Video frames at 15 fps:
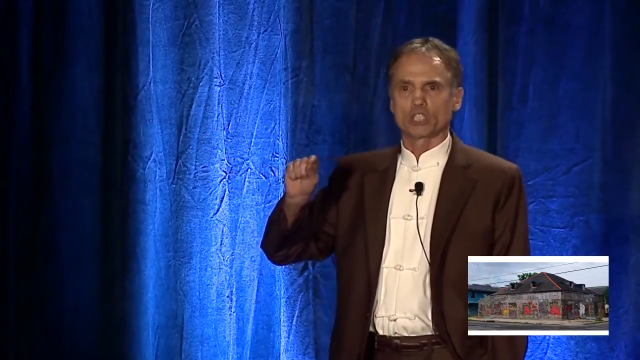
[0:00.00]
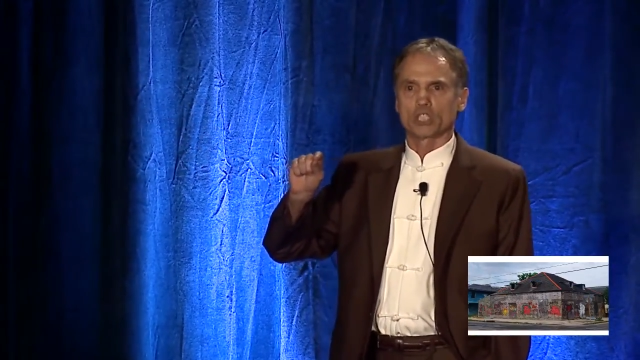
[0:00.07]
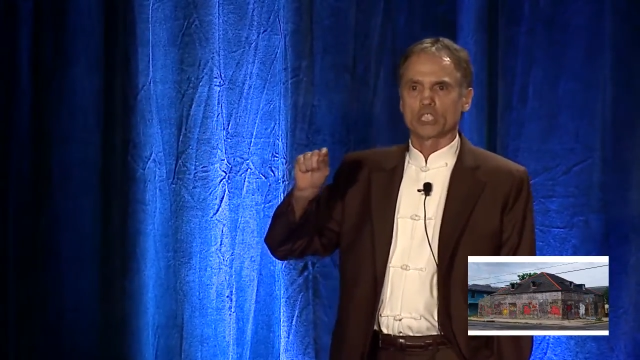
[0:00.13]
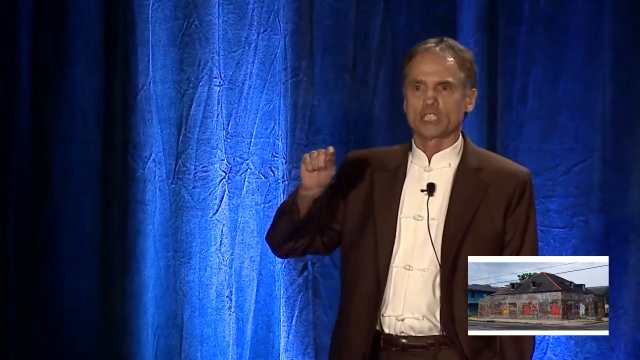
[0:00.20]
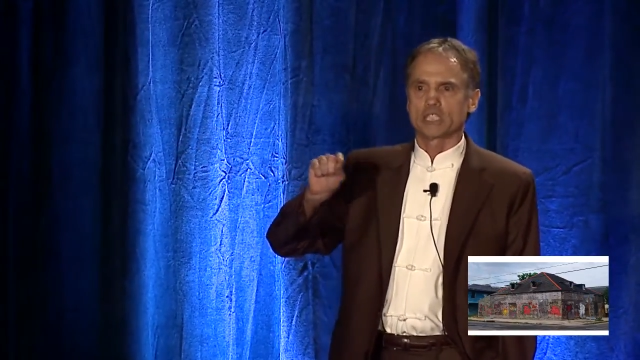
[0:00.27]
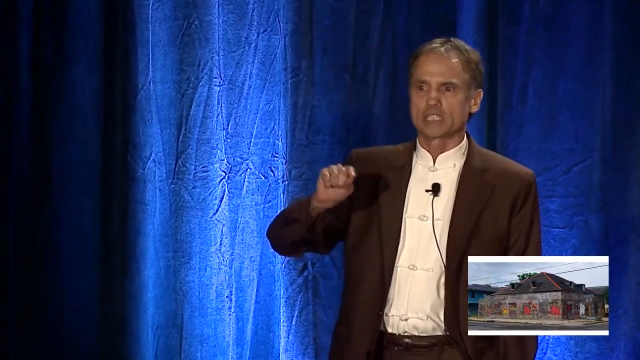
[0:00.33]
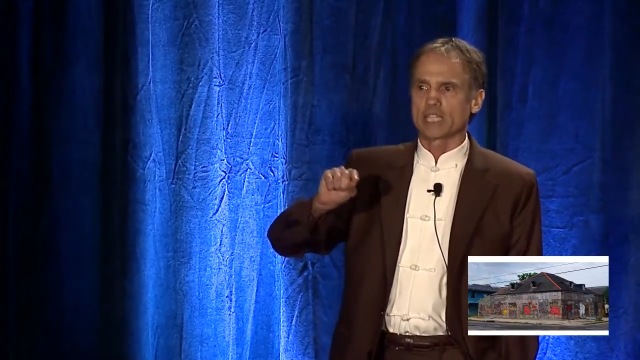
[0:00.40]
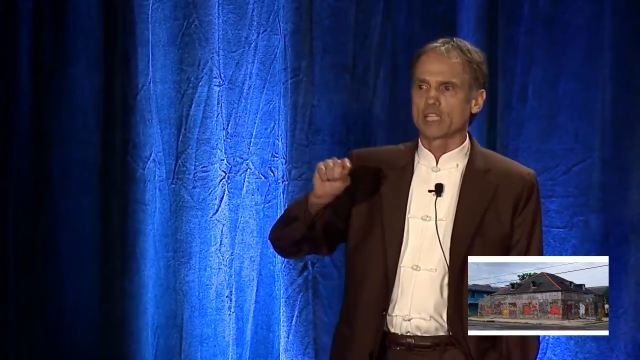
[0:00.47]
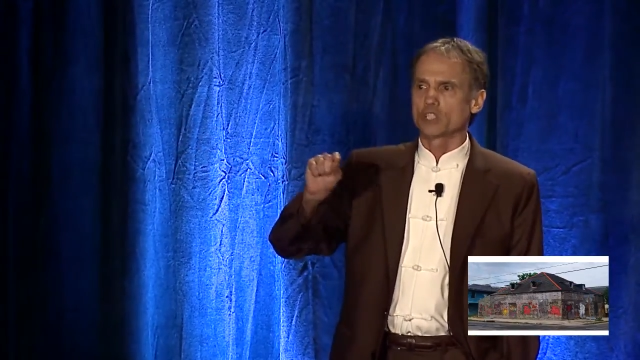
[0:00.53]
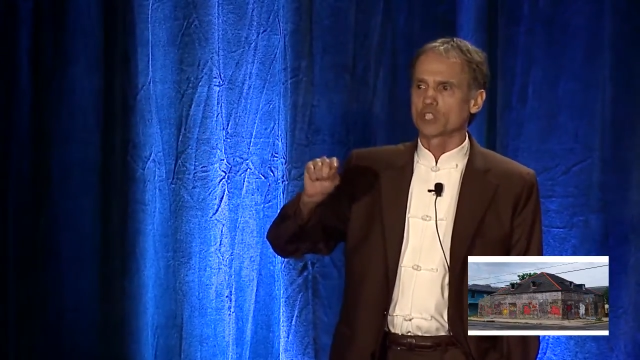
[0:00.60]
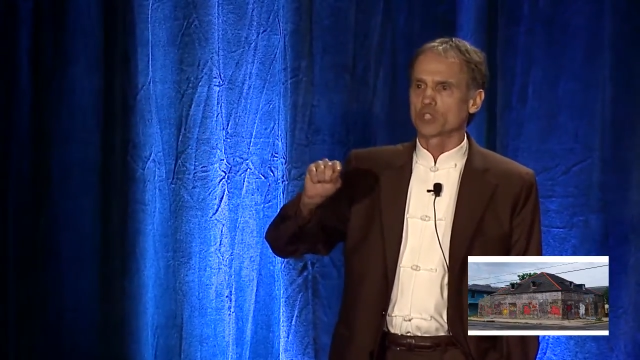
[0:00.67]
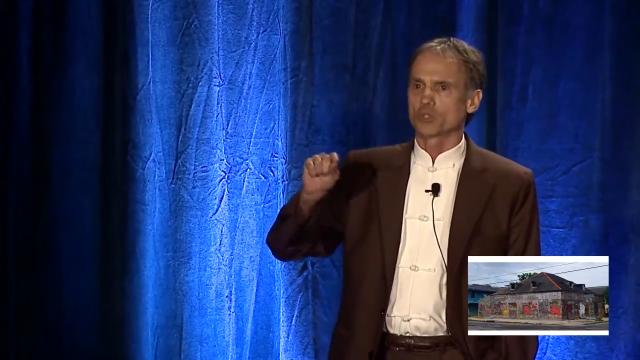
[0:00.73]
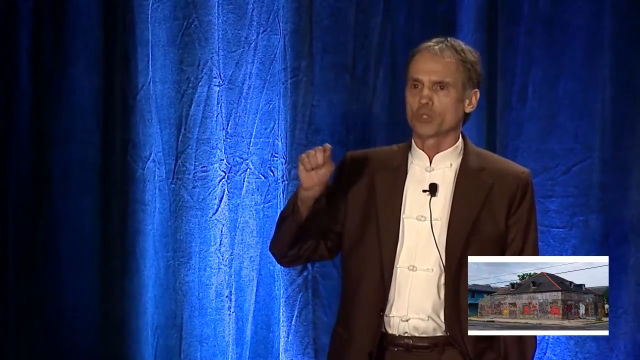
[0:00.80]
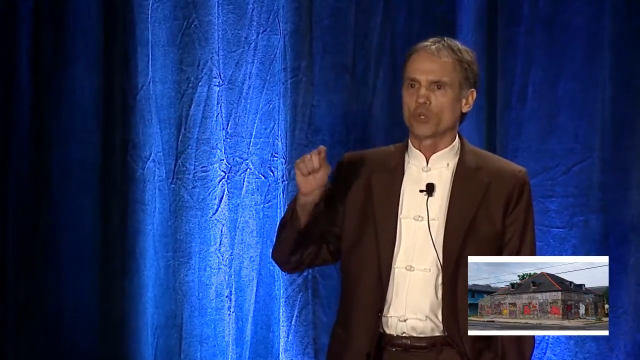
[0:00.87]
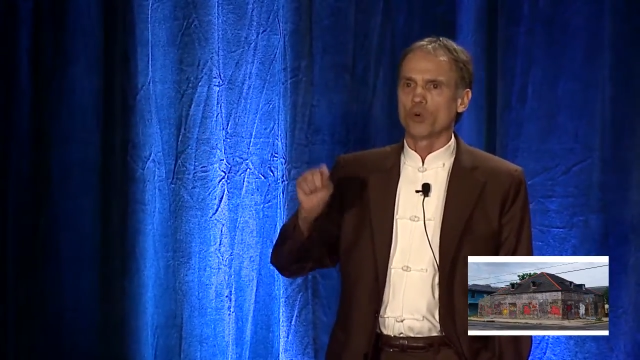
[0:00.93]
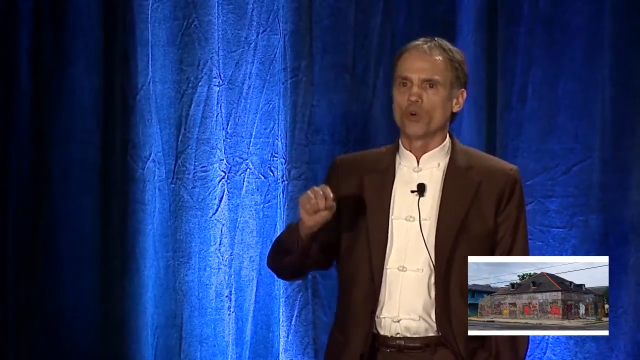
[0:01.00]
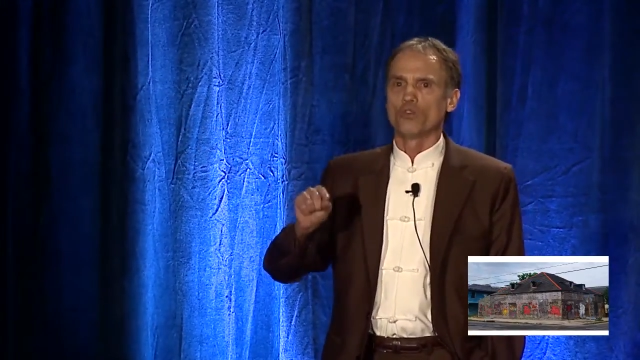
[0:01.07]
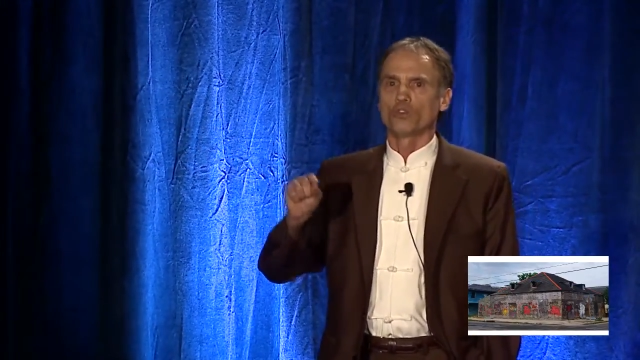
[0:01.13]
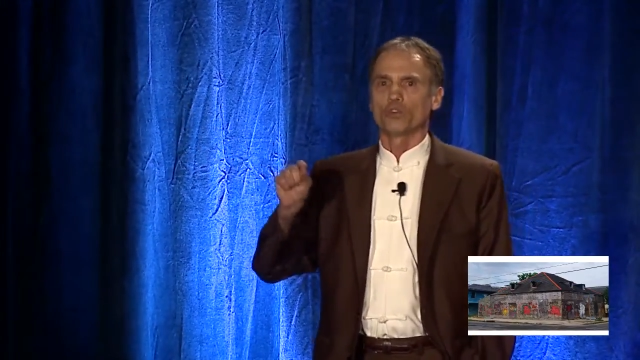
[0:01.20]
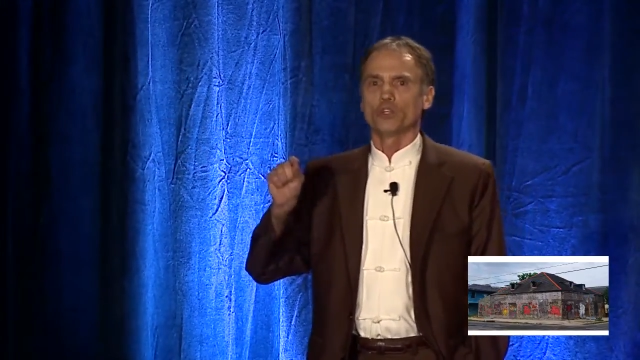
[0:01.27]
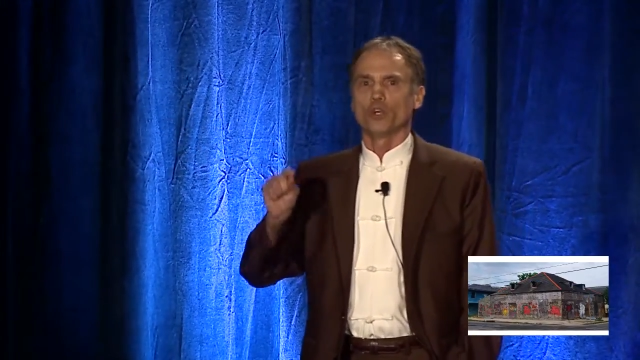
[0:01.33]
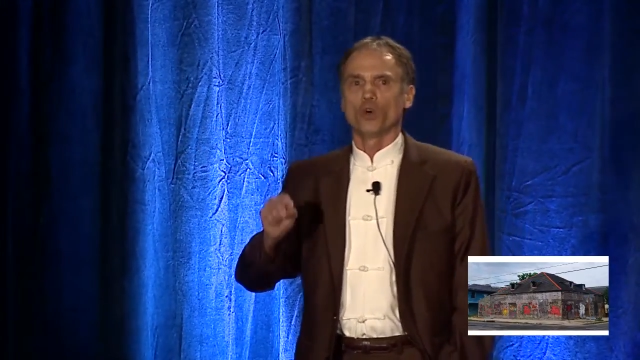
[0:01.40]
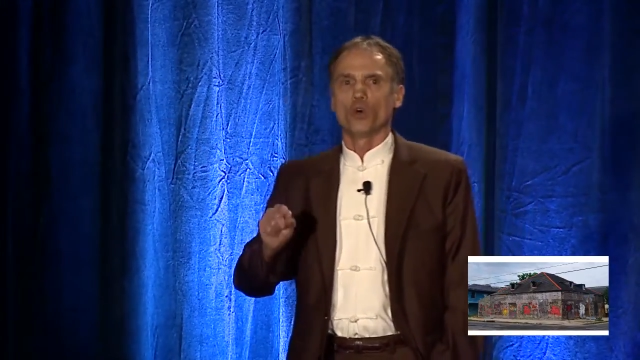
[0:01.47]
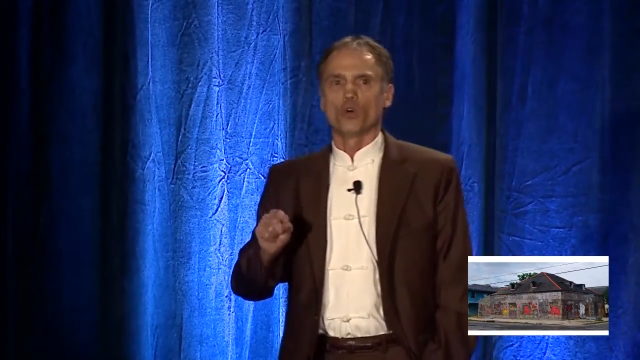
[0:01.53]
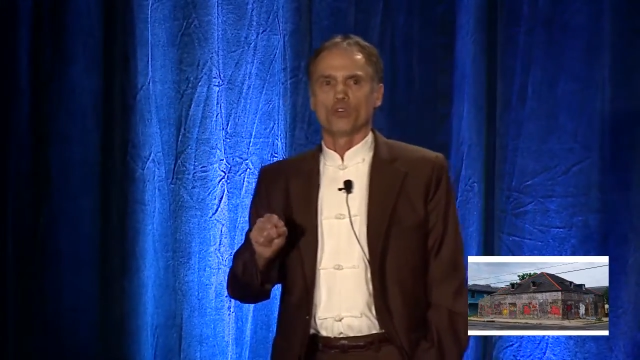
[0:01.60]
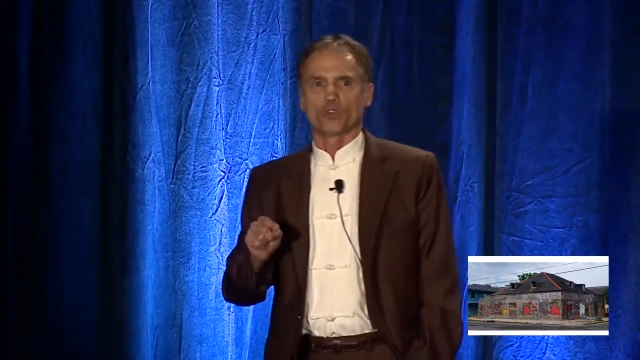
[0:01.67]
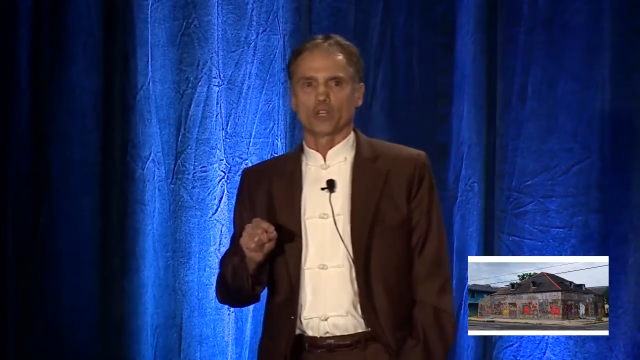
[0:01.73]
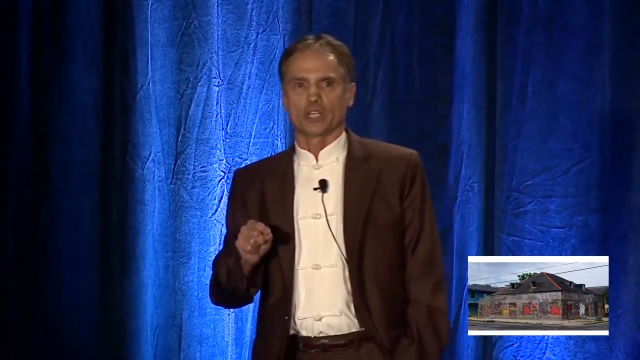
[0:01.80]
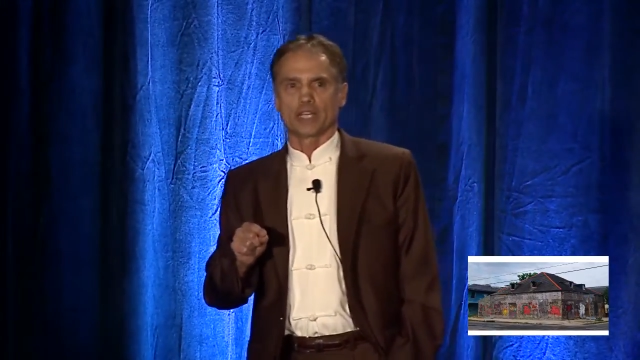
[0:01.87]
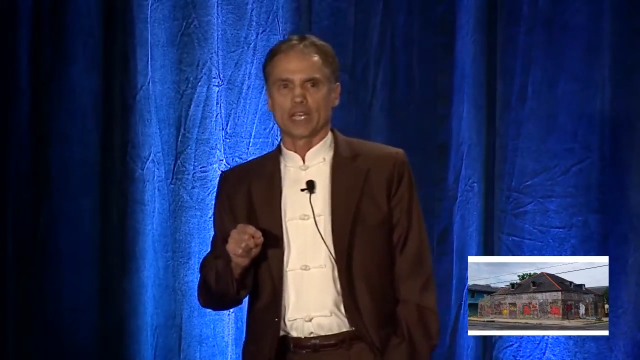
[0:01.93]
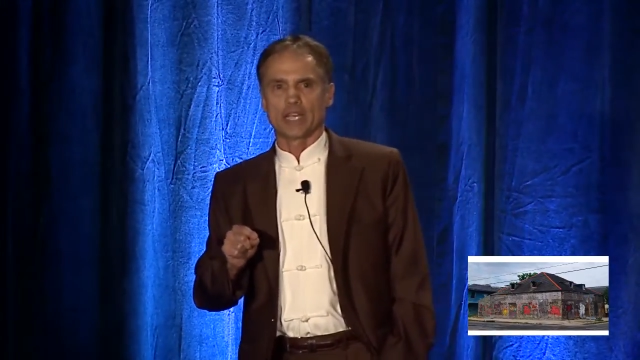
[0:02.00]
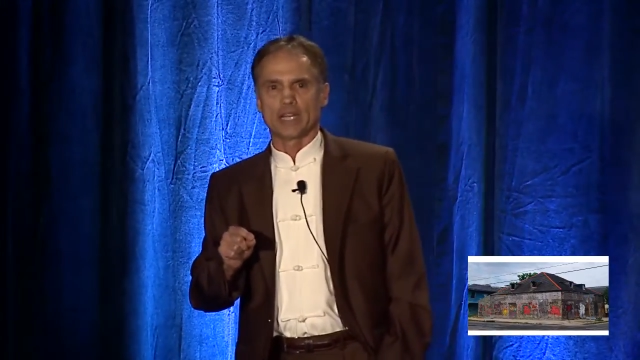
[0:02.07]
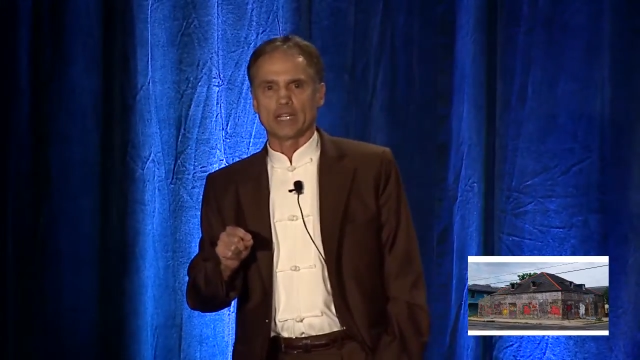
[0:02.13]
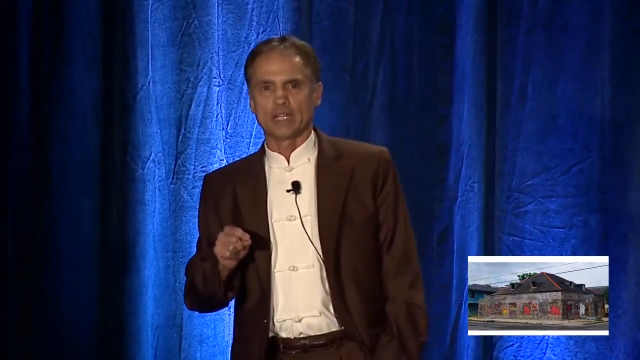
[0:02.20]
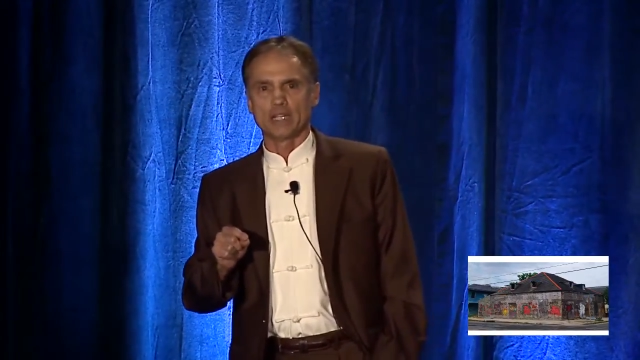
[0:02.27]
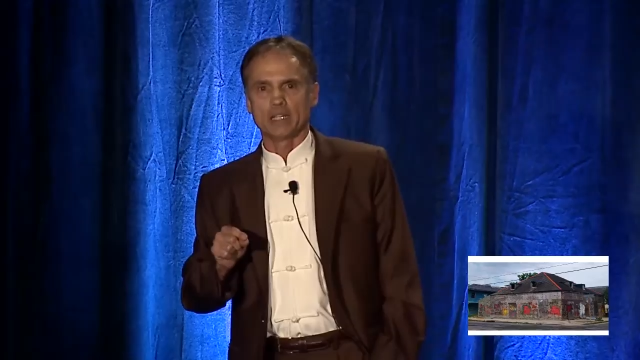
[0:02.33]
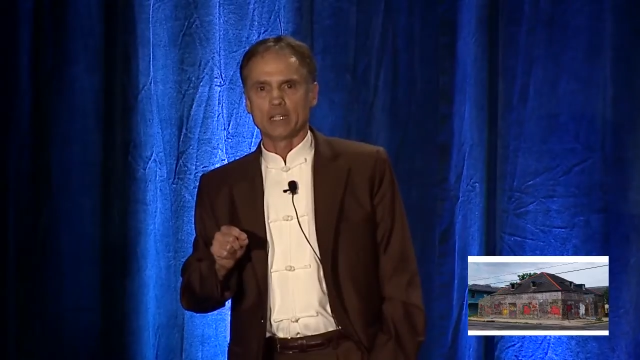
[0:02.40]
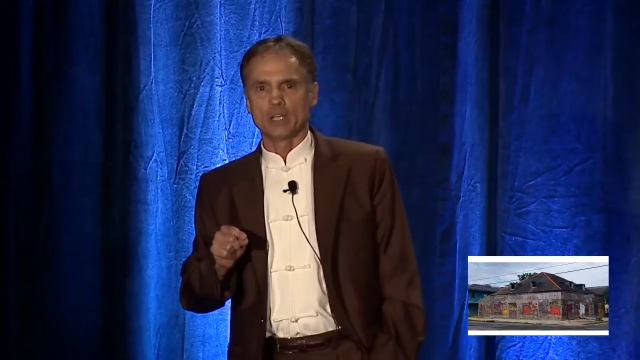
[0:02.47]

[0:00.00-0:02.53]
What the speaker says: she stenciled over and over again,